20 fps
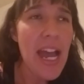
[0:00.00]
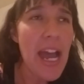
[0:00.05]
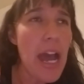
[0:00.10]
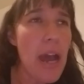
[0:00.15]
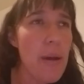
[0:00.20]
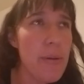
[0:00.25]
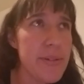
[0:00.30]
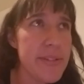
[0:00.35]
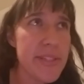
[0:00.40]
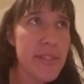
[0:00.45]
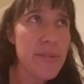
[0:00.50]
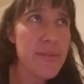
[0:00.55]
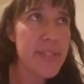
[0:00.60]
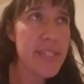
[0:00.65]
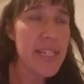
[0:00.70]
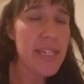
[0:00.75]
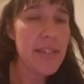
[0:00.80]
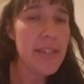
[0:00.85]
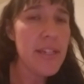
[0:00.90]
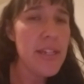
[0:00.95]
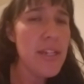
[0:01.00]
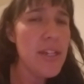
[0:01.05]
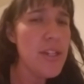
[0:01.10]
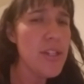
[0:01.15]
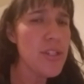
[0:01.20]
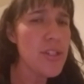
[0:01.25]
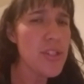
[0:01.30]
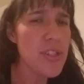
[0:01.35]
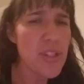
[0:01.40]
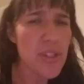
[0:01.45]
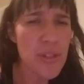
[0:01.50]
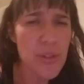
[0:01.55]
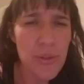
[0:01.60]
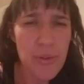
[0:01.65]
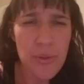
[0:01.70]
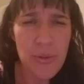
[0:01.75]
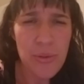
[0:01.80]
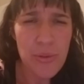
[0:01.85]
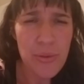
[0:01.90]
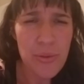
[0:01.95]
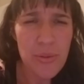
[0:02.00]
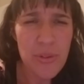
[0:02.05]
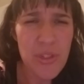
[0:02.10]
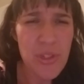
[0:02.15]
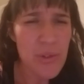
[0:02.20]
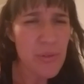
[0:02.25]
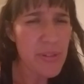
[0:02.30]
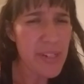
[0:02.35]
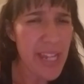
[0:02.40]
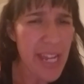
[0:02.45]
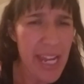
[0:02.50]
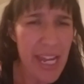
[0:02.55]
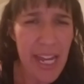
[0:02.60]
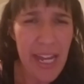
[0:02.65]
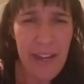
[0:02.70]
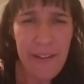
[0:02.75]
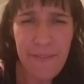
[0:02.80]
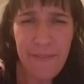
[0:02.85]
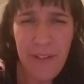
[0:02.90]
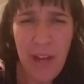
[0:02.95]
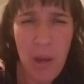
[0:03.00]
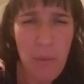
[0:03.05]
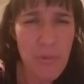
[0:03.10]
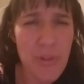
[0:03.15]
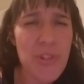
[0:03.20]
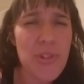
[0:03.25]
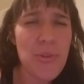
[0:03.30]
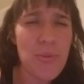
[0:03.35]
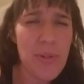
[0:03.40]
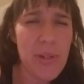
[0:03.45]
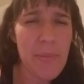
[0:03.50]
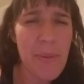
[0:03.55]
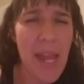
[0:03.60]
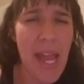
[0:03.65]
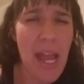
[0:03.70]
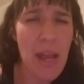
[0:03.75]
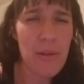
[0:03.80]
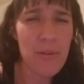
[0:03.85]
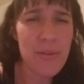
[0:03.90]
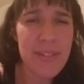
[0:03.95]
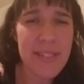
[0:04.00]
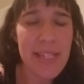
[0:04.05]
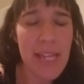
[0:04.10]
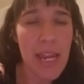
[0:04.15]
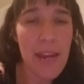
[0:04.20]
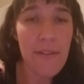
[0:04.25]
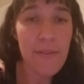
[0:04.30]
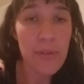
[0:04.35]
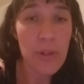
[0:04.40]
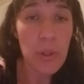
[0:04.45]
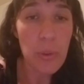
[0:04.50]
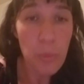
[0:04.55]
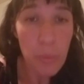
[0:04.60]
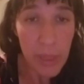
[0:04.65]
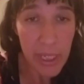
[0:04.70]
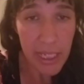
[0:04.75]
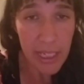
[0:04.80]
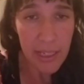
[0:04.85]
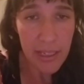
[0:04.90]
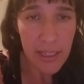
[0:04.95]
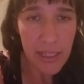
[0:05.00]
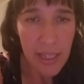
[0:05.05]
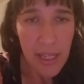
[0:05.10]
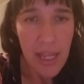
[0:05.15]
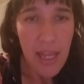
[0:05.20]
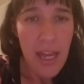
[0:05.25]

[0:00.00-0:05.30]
I was losing 2.5, almost 3 pounds every week.